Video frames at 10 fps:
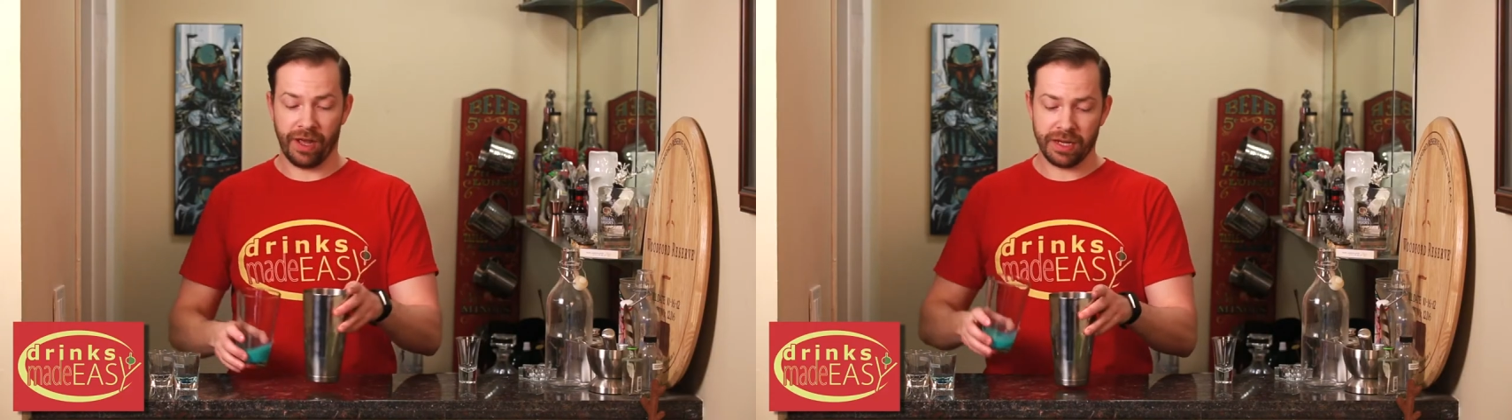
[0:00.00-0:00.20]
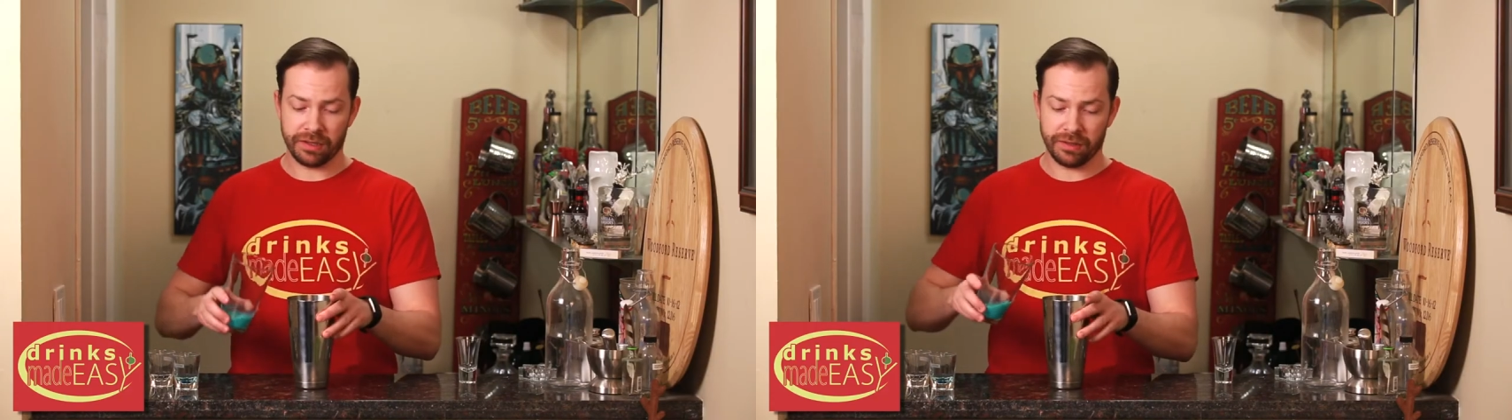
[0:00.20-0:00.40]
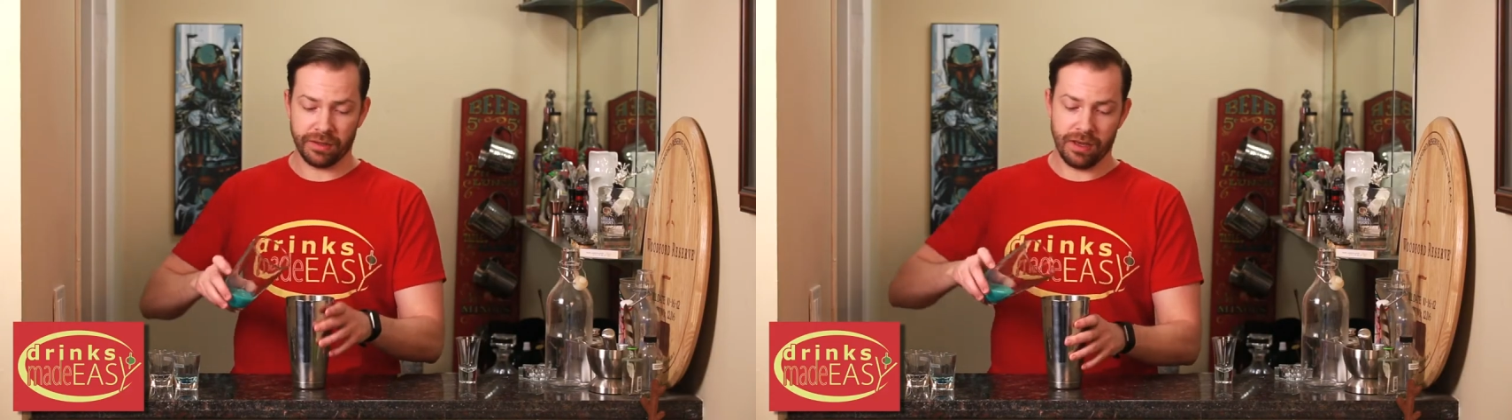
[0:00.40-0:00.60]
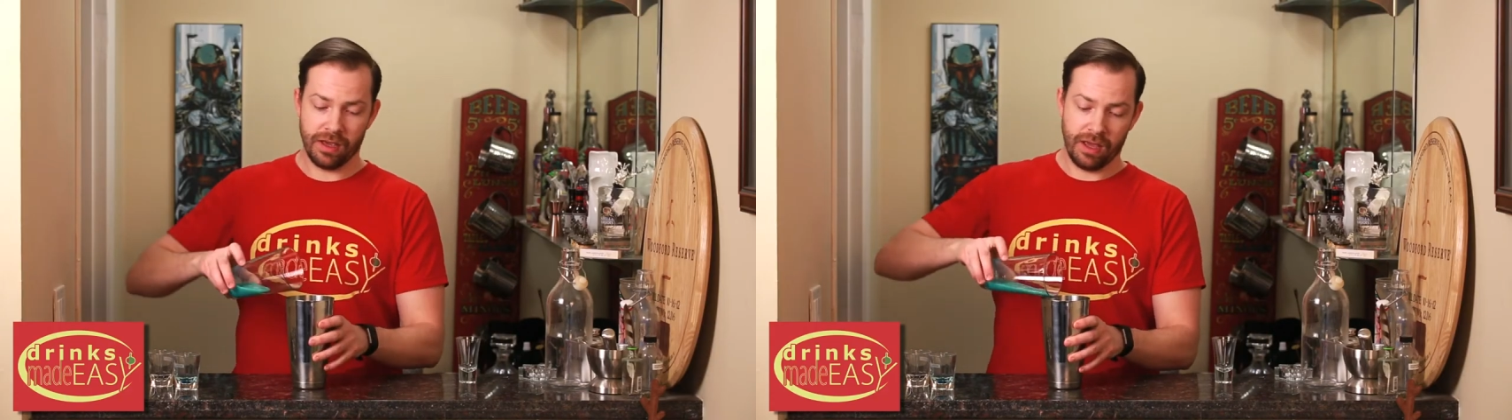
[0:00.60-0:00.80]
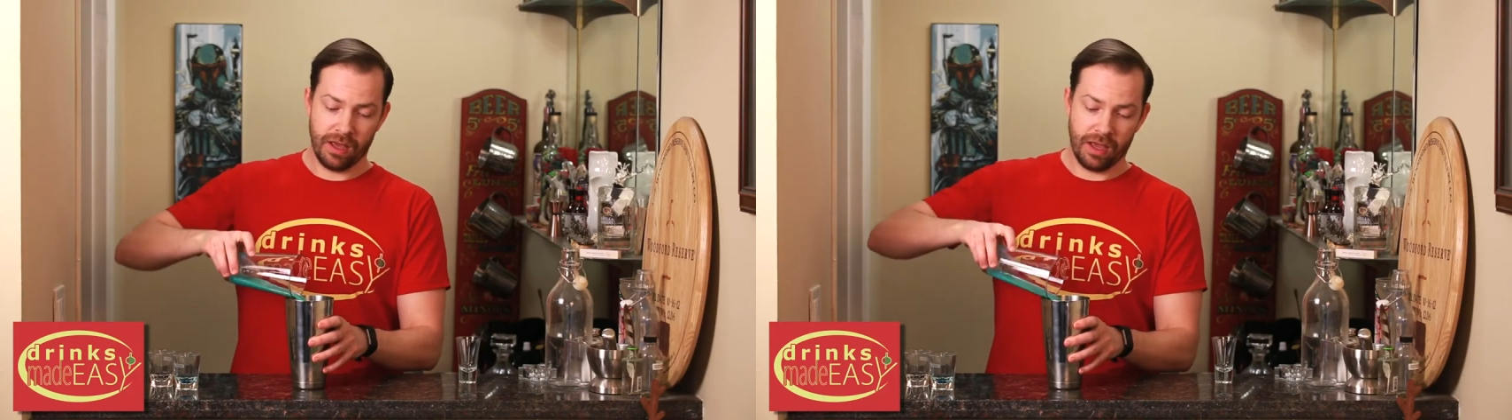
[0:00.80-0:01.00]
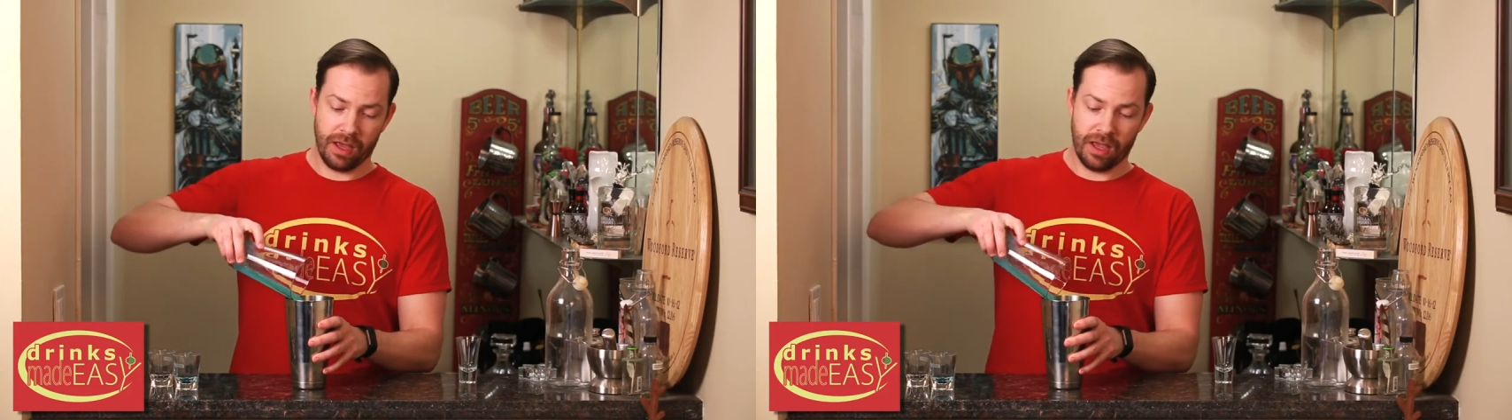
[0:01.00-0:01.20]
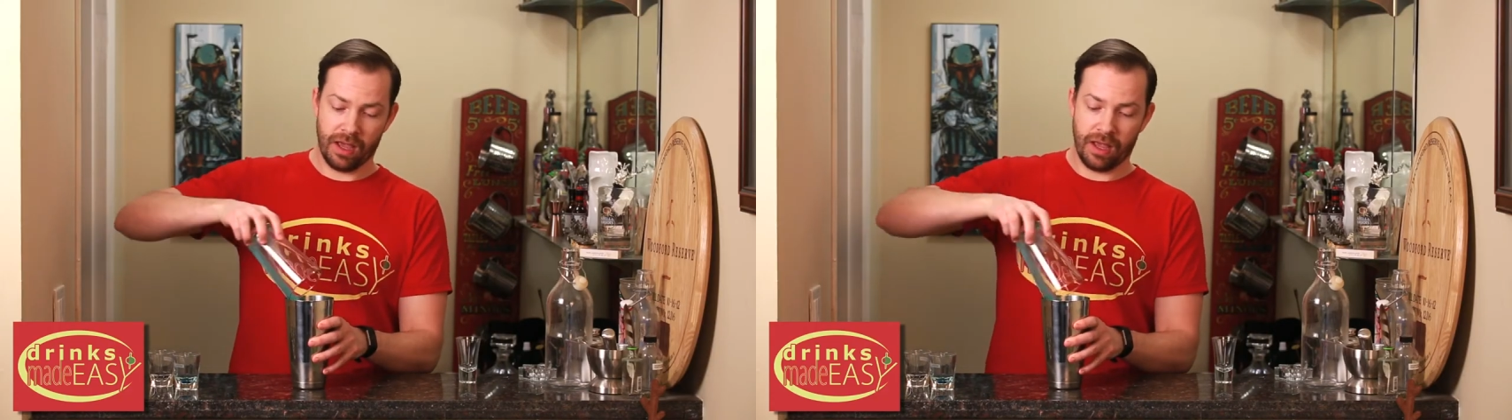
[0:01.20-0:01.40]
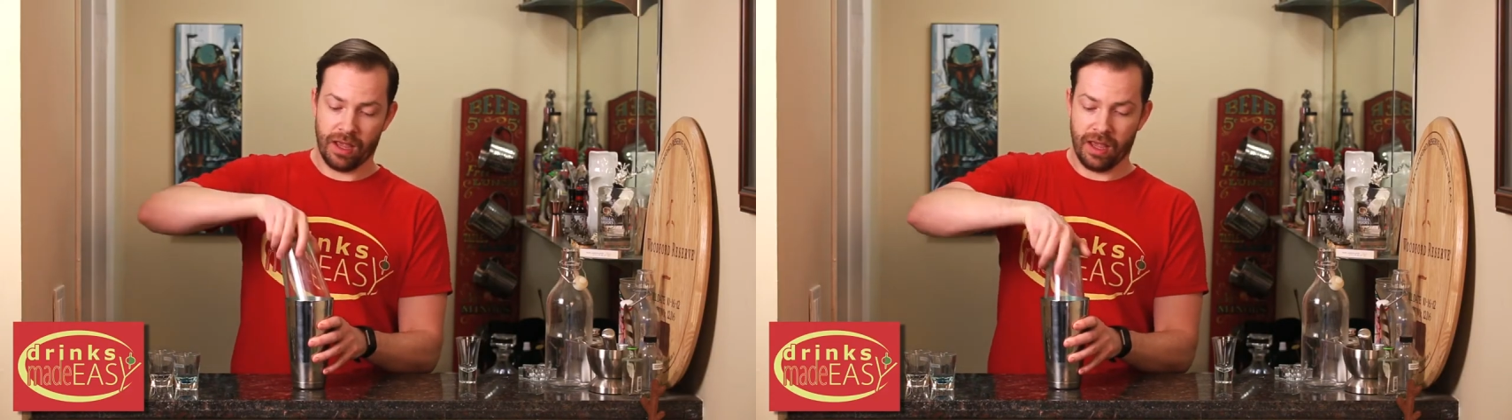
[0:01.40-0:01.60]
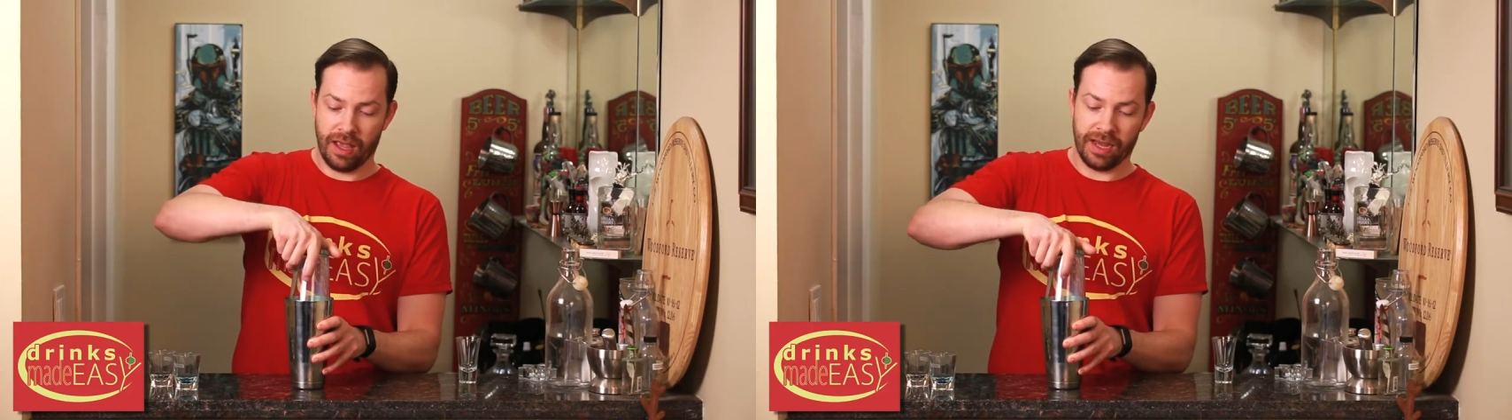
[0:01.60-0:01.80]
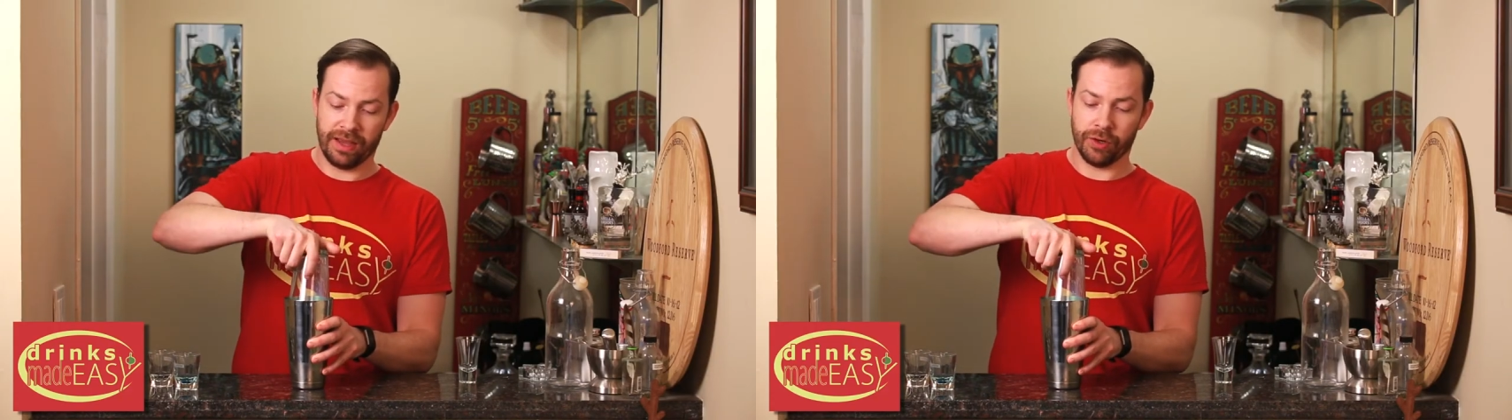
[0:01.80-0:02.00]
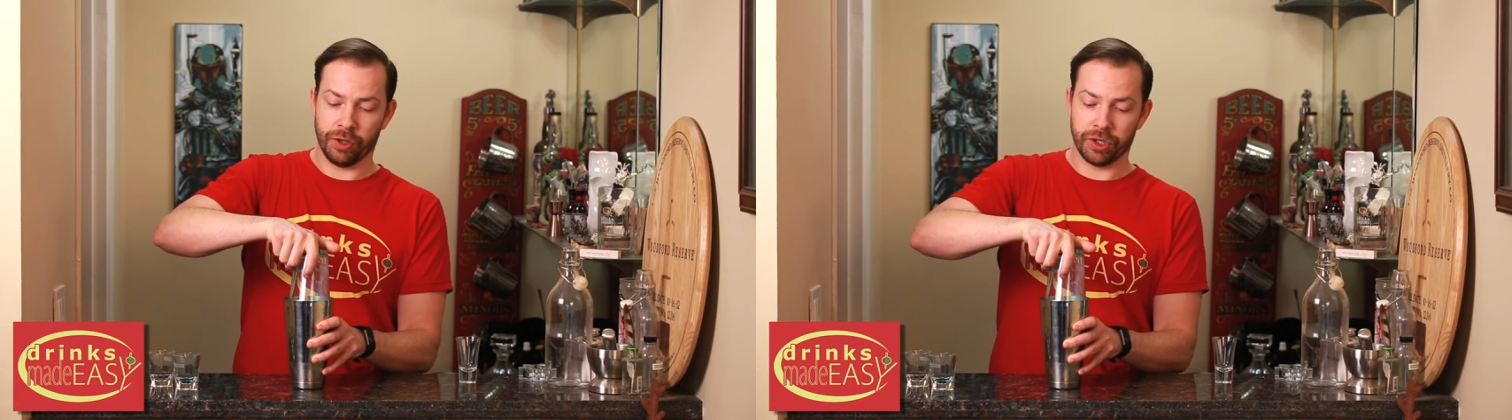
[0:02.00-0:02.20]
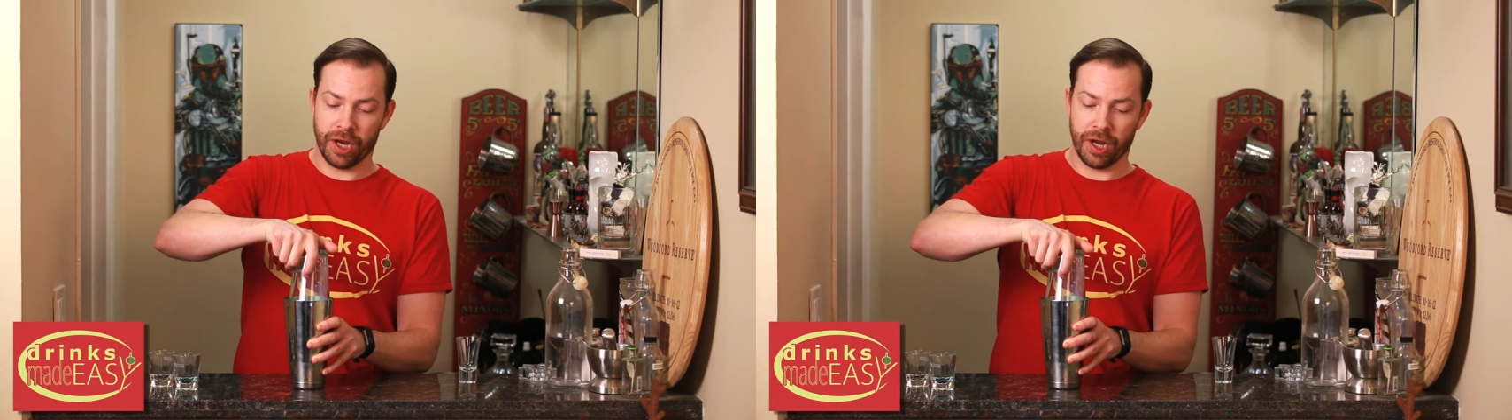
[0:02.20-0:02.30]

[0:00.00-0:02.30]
ice and give it a good